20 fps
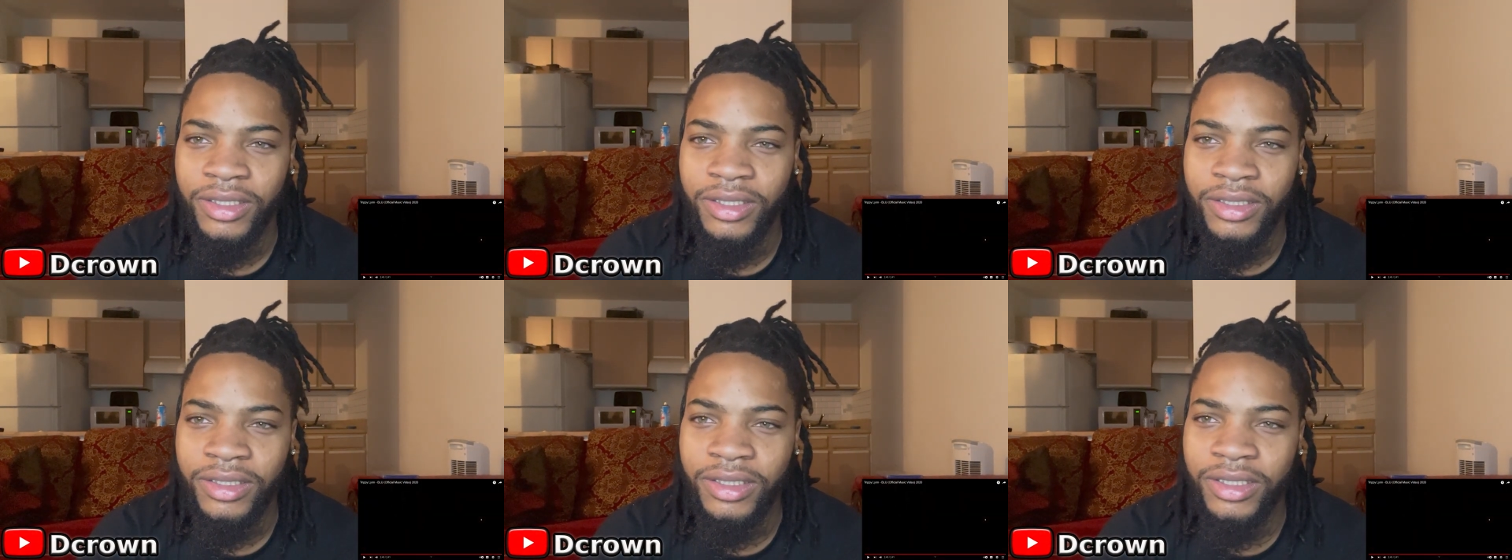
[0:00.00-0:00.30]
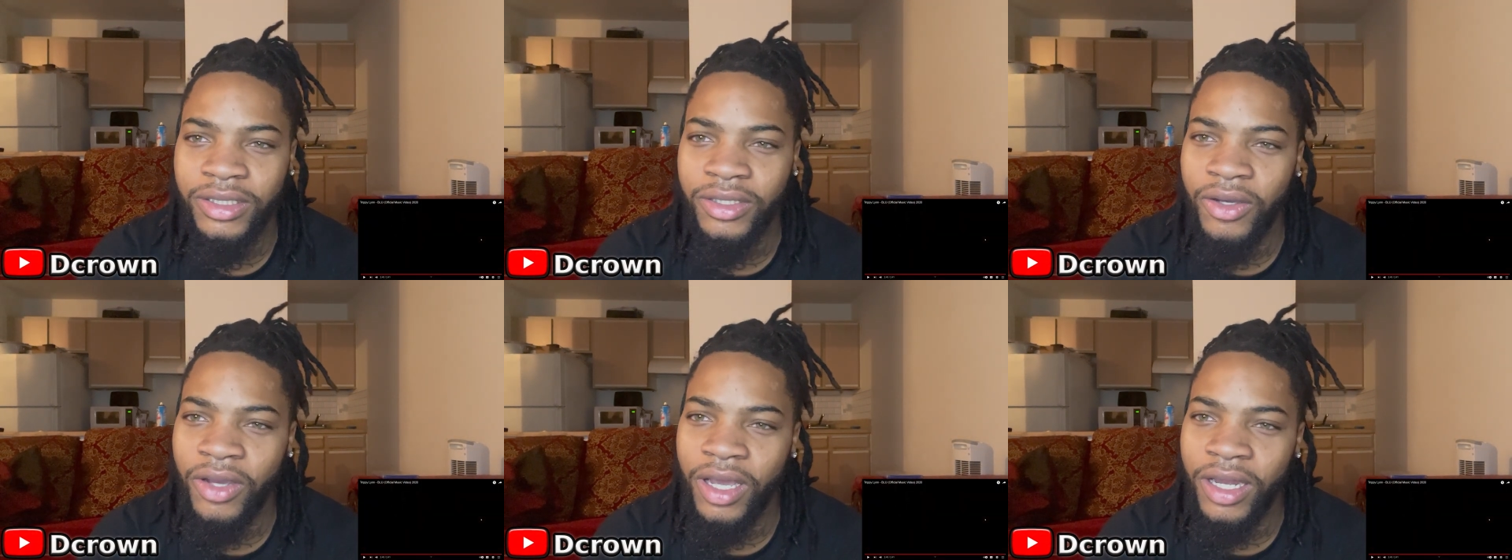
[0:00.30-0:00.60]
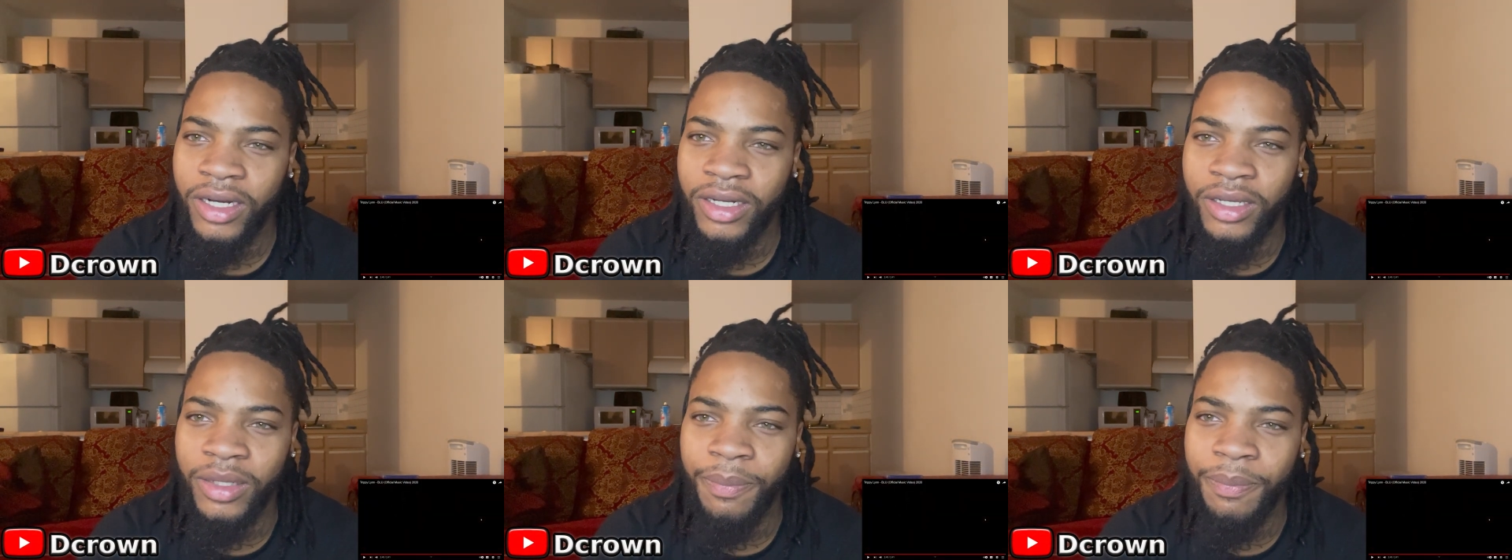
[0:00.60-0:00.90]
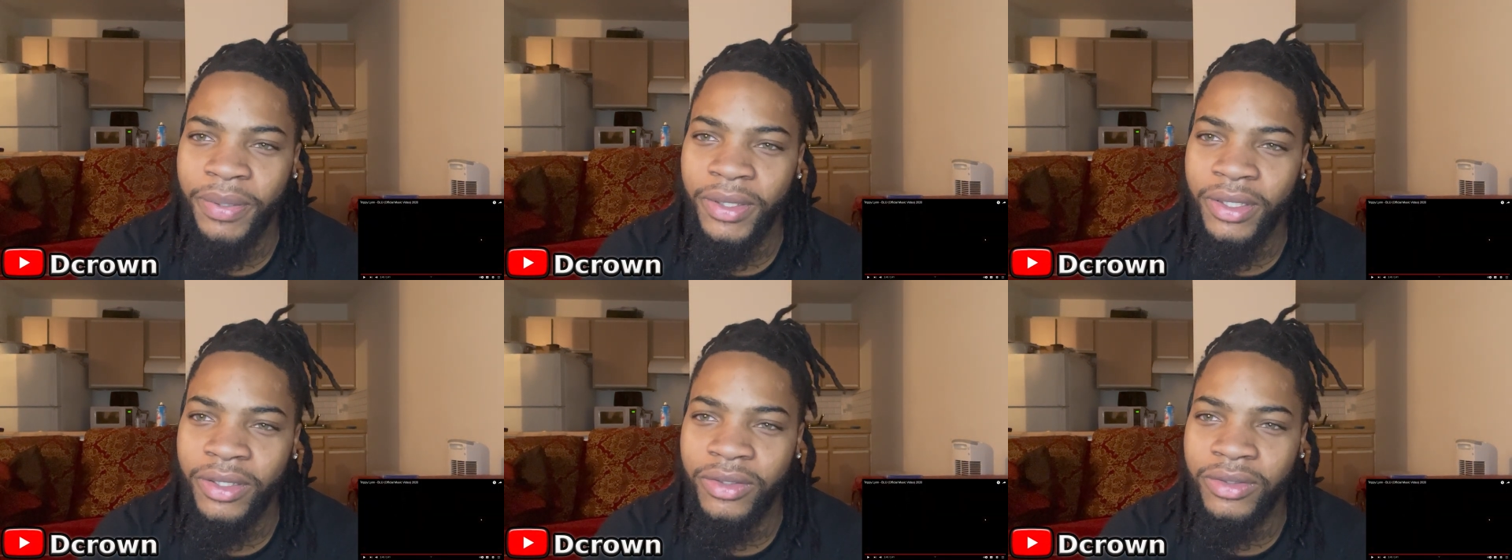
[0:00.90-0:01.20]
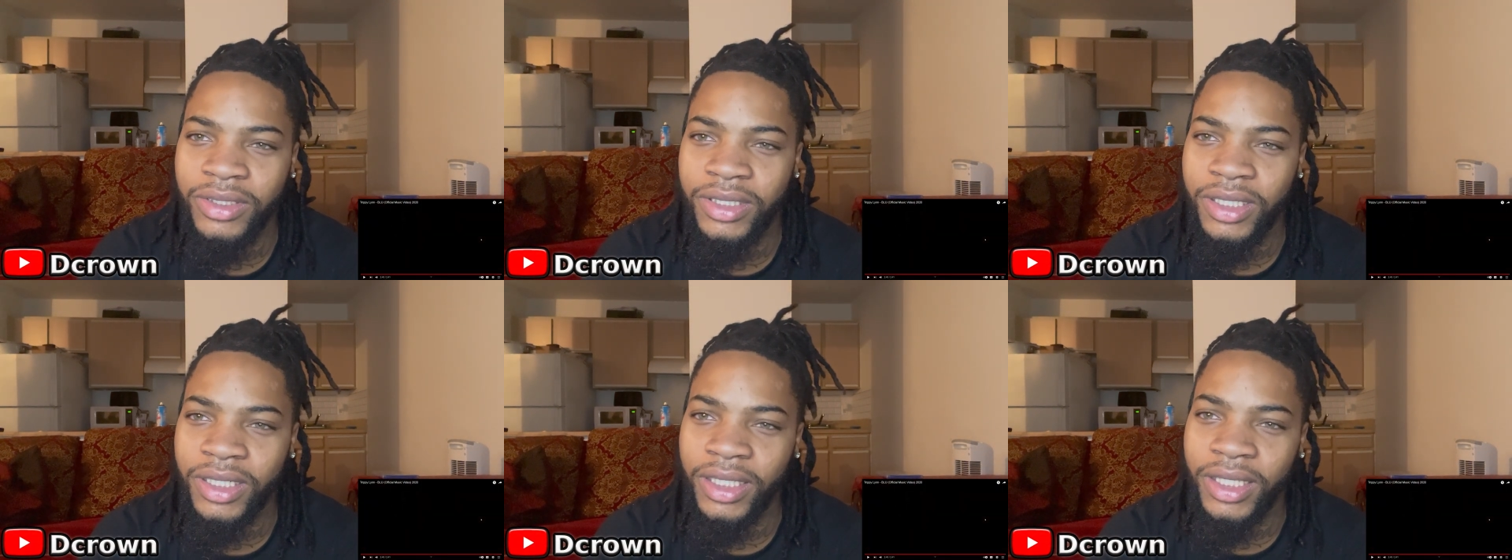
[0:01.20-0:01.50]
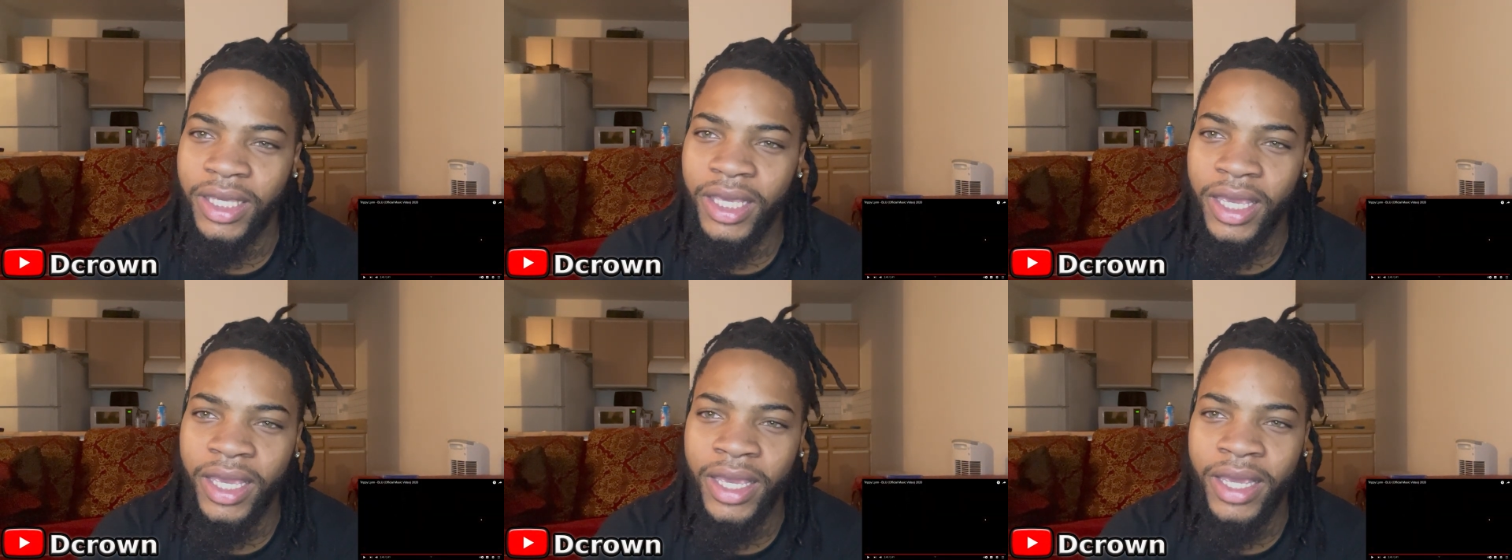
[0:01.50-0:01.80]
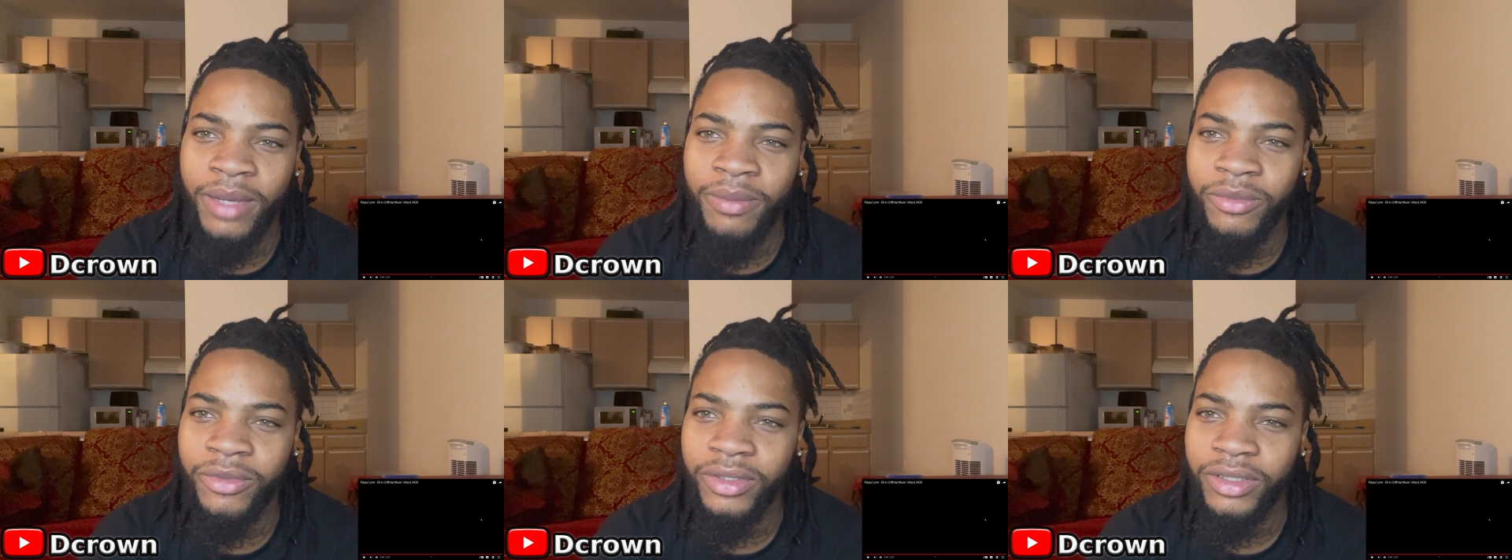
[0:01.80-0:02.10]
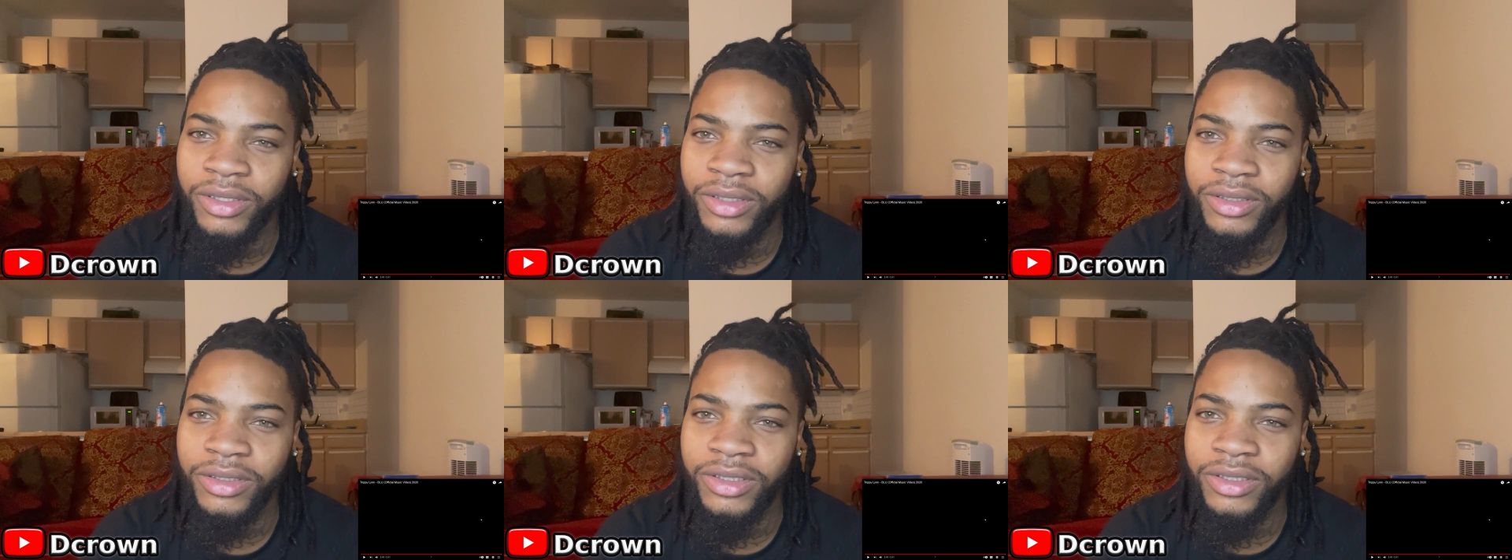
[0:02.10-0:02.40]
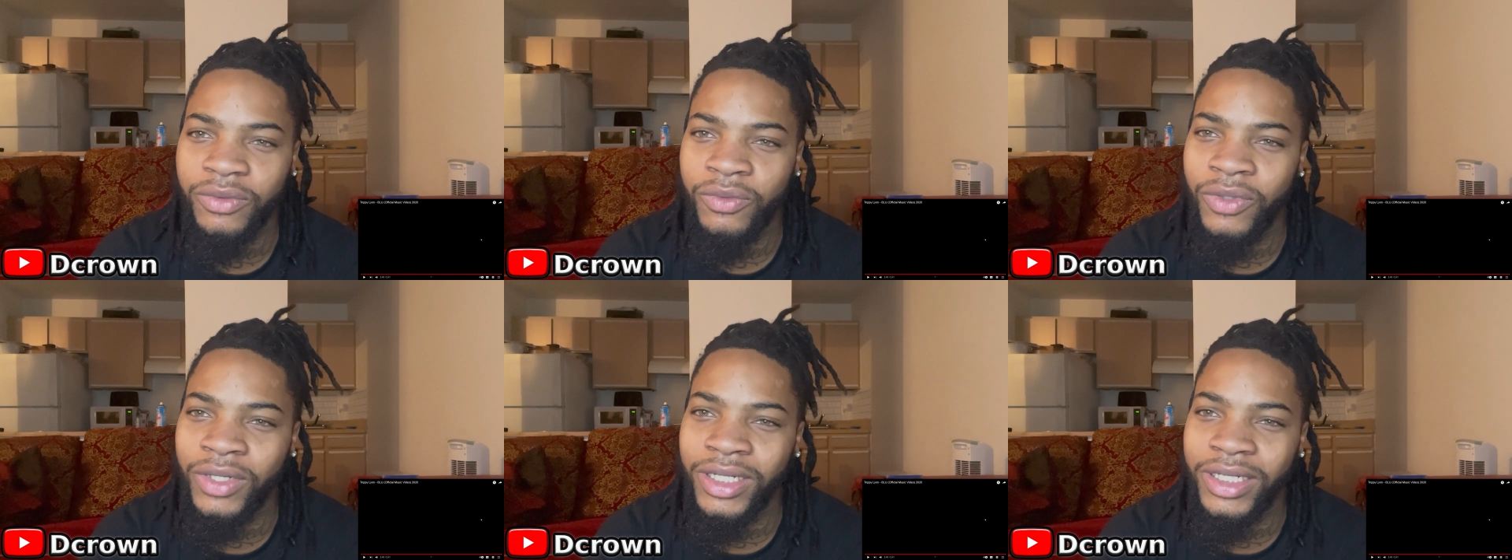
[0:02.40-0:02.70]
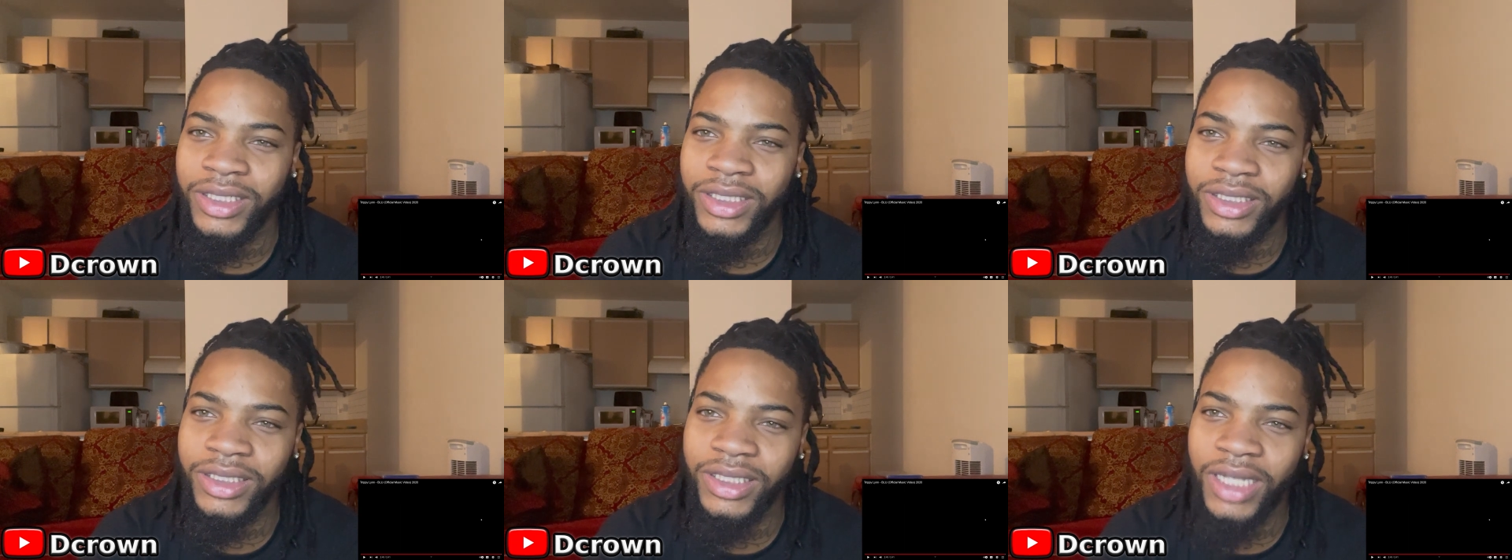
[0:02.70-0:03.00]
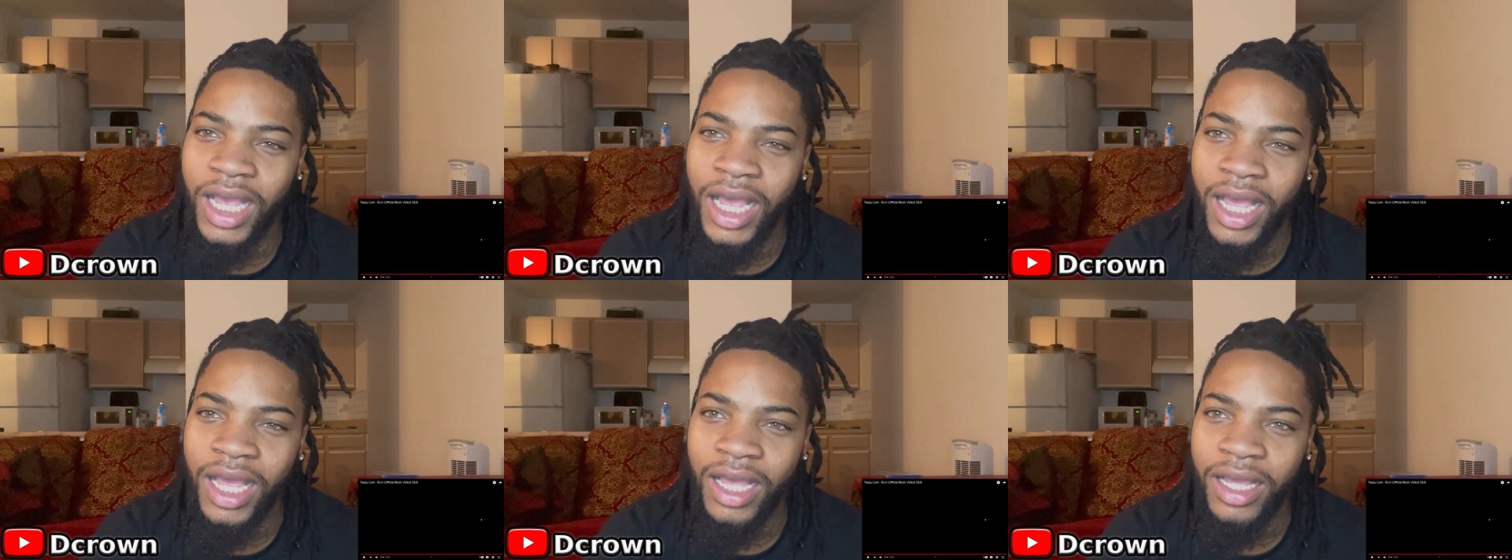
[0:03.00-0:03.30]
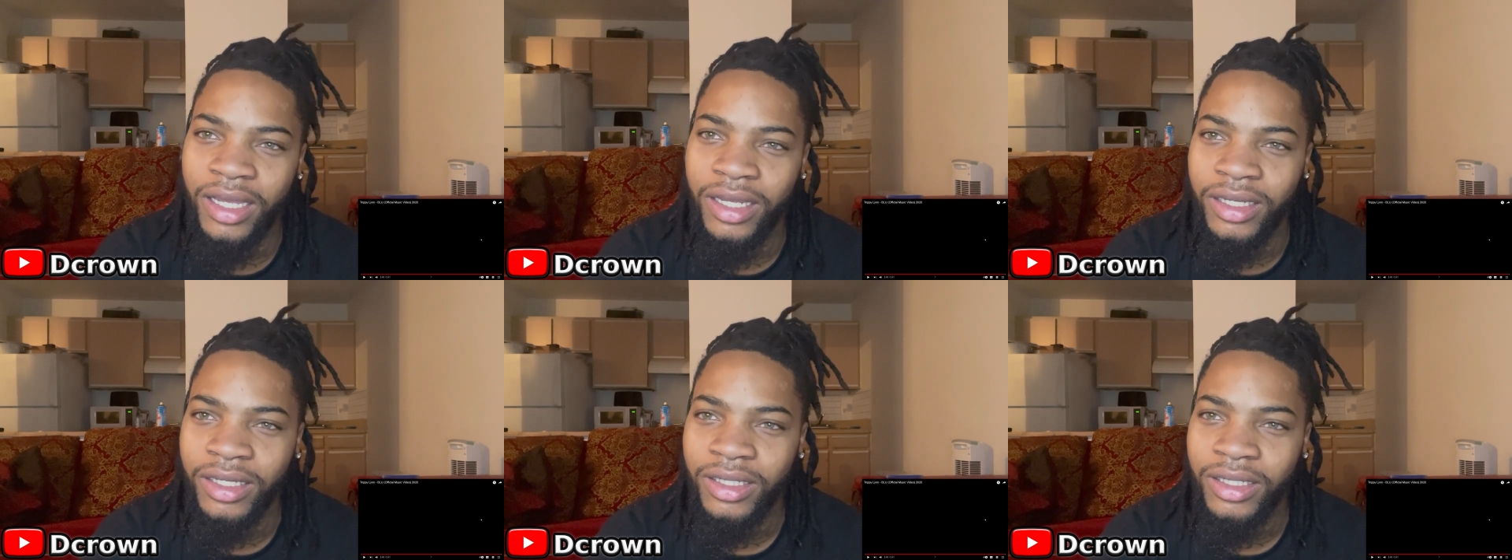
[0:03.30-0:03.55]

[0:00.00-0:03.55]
She know how to appeal to the camera. She wasn't shy.